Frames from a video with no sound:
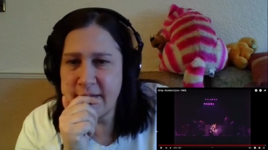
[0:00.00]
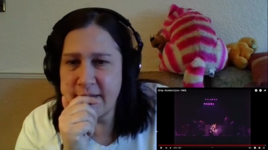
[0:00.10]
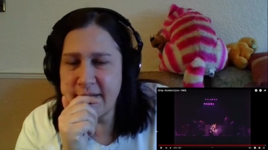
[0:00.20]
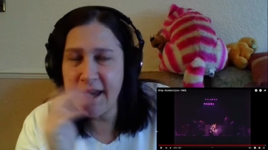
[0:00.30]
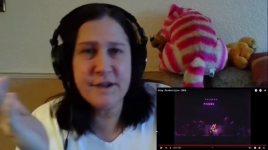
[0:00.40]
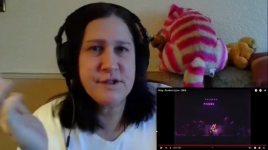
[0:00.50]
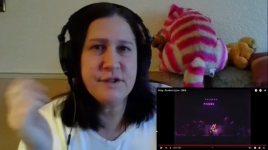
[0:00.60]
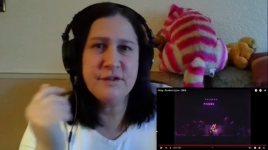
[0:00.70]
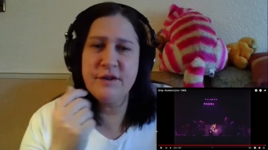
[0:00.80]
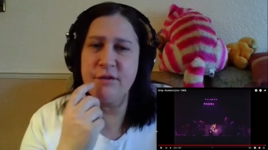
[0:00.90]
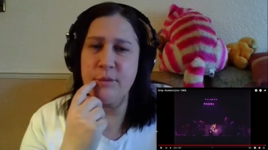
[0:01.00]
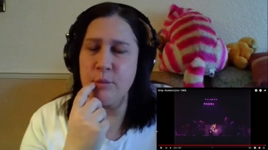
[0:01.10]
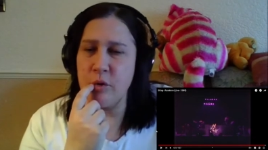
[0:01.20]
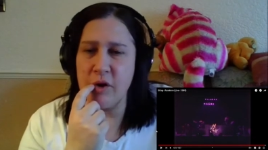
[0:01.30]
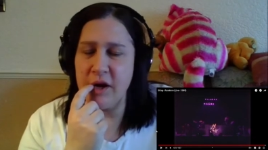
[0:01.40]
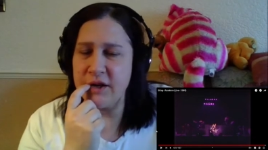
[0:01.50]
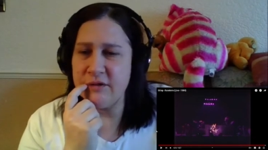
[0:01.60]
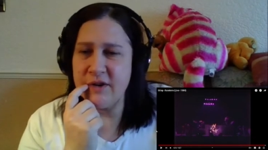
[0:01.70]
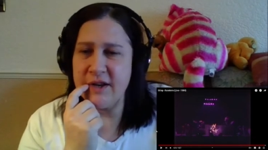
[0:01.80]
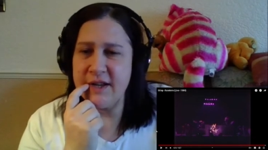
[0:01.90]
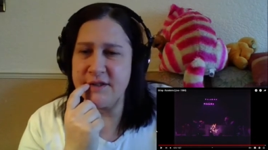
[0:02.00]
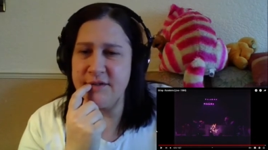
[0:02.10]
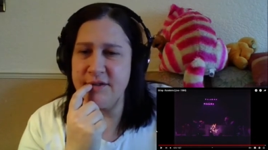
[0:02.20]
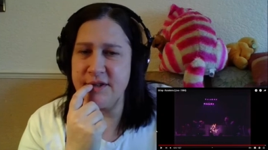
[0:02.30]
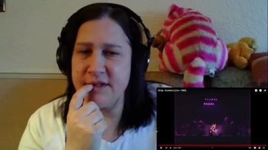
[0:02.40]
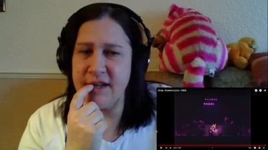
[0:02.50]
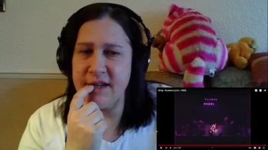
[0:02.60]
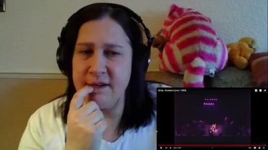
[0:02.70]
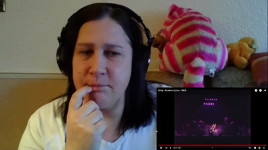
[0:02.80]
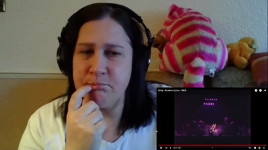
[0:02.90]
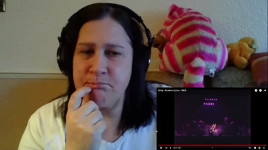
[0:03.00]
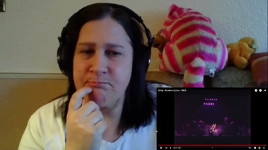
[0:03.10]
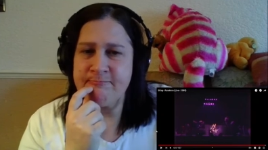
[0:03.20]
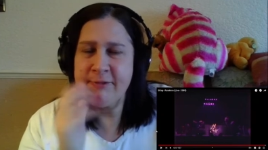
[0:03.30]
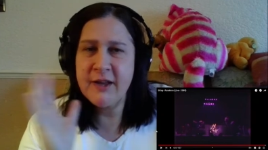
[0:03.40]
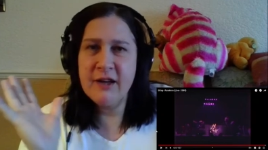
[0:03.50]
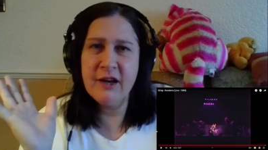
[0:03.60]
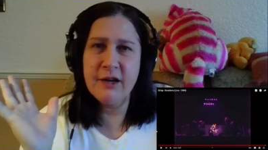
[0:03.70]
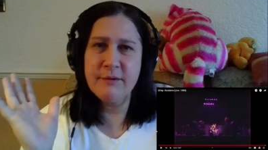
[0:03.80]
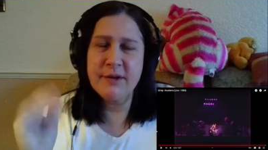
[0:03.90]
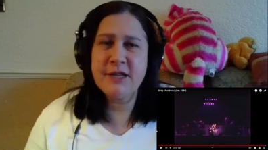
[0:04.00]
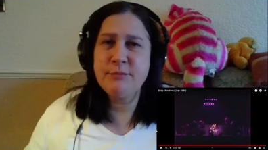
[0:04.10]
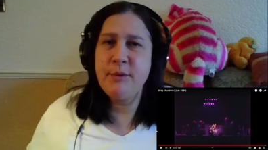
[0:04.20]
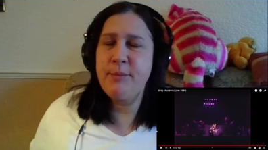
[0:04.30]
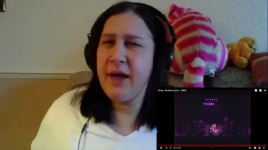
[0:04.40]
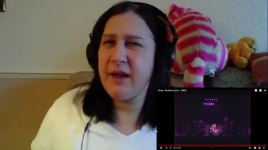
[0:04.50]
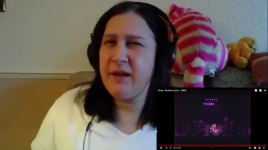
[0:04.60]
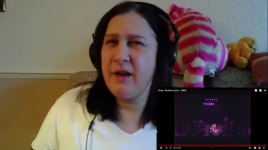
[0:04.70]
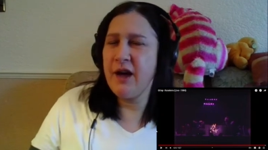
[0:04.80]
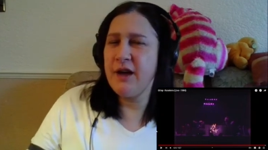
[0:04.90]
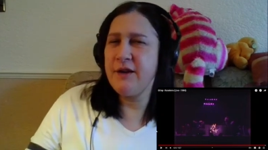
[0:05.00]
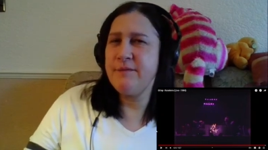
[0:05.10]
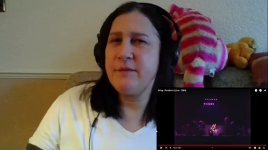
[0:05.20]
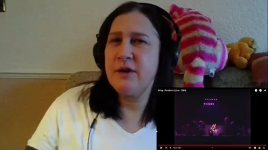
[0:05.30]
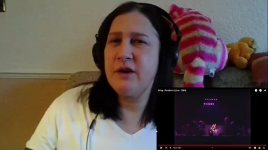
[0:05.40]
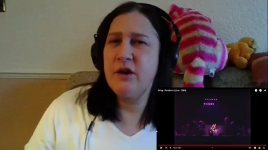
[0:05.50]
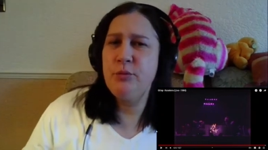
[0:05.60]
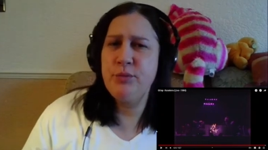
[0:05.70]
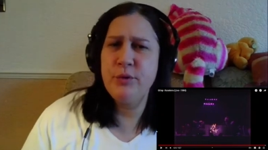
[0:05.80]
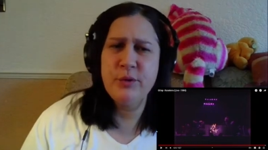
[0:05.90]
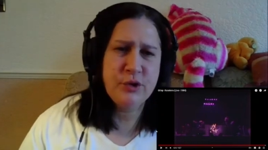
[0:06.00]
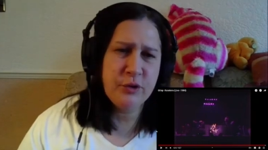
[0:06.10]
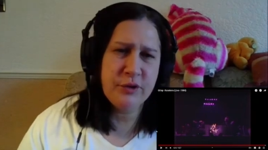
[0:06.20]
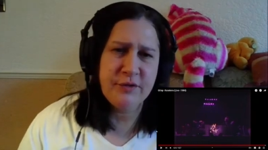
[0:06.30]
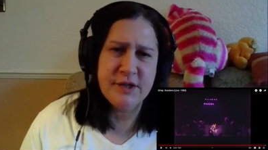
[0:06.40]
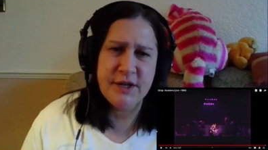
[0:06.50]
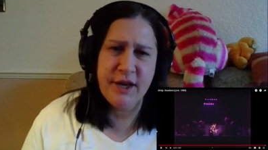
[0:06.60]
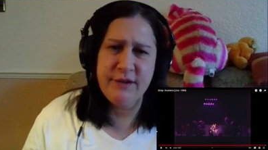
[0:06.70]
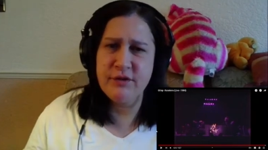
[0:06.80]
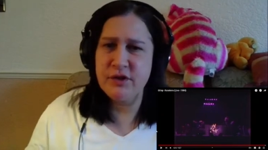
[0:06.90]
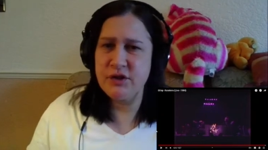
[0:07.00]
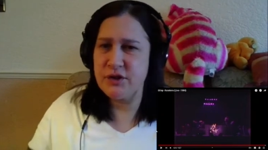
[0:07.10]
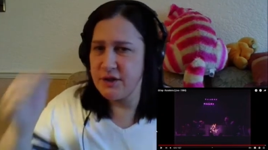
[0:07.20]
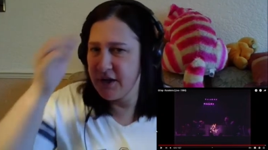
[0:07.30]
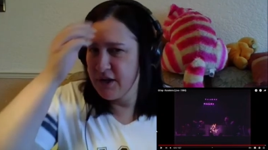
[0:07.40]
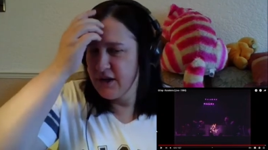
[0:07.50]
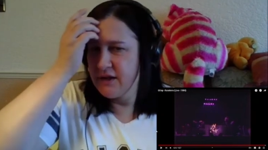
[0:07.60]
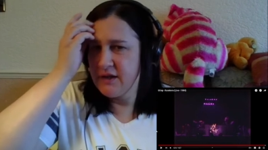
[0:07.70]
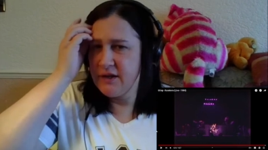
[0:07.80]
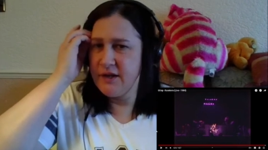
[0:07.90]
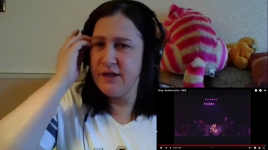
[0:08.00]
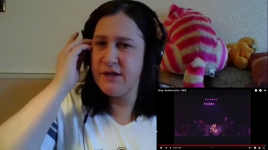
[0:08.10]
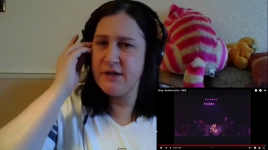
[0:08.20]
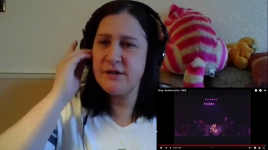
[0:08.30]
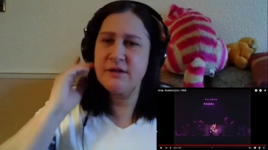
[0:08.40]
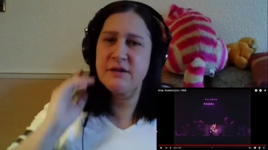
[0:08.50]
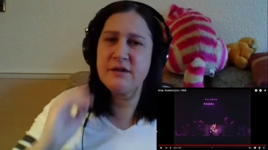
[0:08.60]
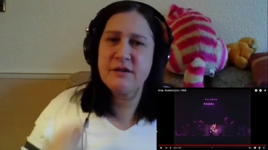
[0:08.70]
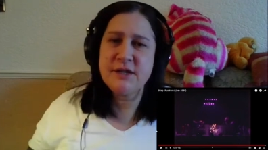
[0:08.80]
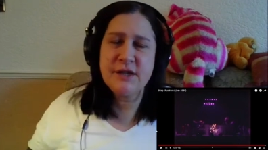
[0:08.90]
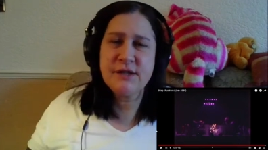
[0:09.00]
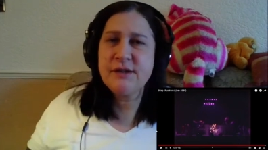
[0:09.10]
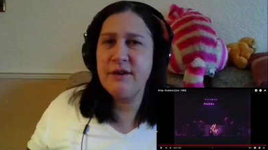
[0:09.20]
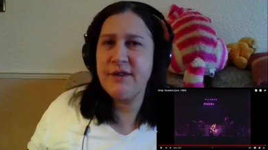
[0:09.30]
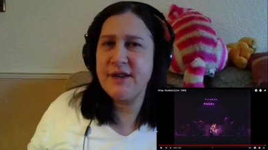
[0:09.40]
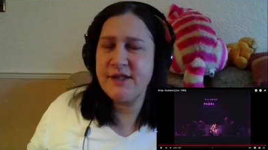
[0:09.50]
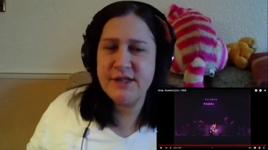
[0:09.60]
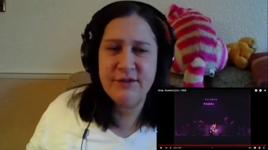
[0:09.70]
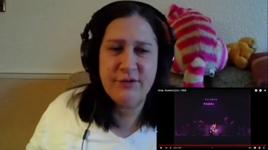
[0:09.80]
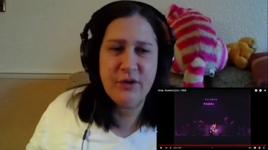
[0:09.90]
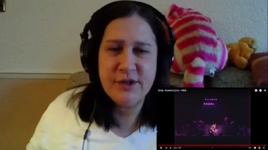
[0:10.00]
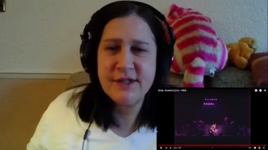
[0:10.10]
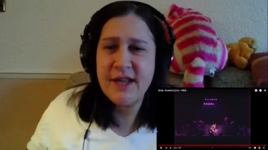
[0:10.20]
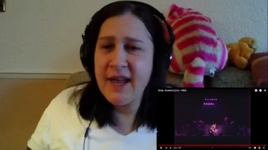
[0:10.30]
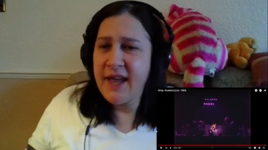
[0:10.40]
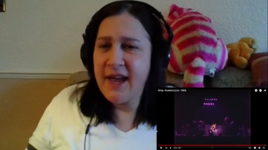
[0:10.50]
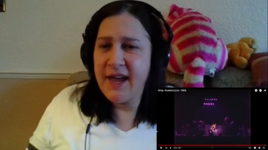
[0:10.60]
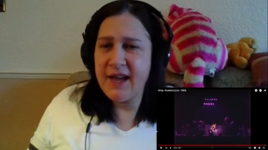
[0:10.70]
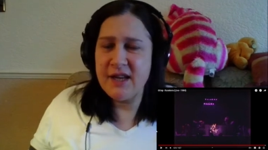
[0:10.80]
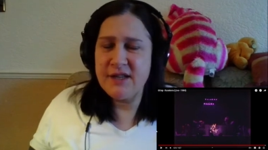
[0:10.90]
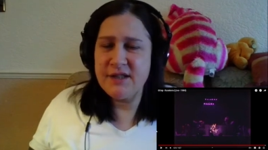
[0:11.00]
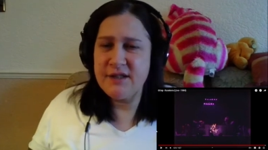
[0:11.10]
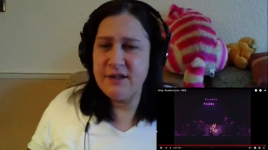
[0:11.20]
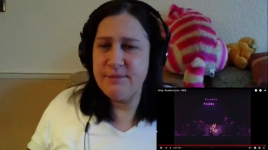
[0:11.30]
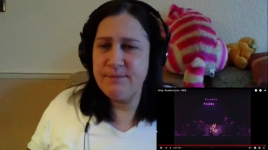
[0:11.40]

yeah, there's nothing more I can really add to this. Um, I'm glad to be back. I'm, i hope you enjoyed this live version. He's Sting's got a fantastic voice, and uh,